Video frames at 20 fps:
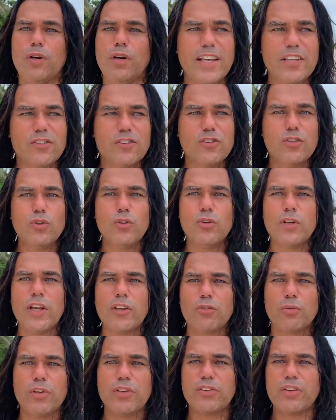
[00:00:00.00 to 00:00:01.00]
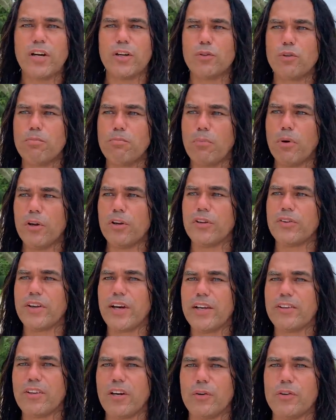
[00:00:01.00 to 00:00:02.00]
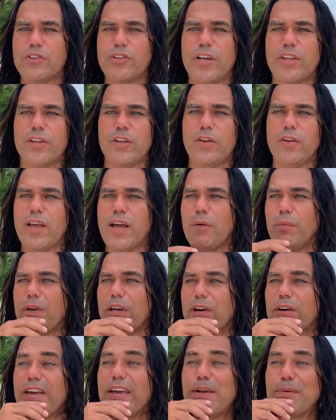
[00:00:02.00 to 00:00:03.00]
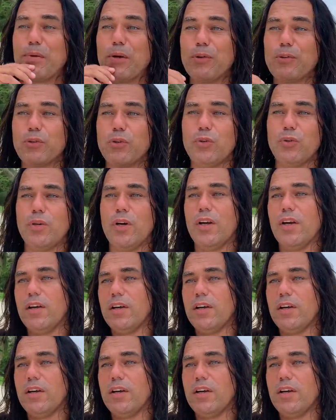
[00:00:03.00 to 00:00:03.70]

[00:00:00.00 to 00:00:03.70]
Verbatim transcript: As soon as we start to monetize our channel and we are able to